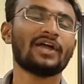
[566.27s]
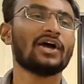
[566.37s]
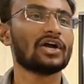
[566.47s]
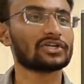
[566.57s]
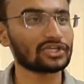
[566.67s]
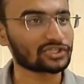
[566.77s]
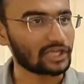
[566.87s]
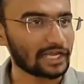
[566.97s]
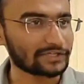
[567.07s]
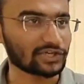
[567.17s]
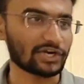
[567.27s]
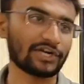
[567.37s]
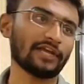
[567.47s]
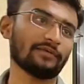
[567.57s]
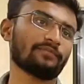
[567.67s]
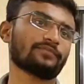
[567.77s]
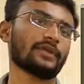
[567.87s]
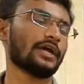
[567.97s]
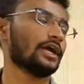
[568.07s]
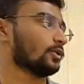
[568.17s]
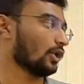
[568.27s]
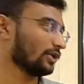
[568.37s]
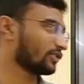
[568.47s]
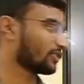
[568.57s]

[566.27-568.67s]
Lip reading: It was KC Reddy. It was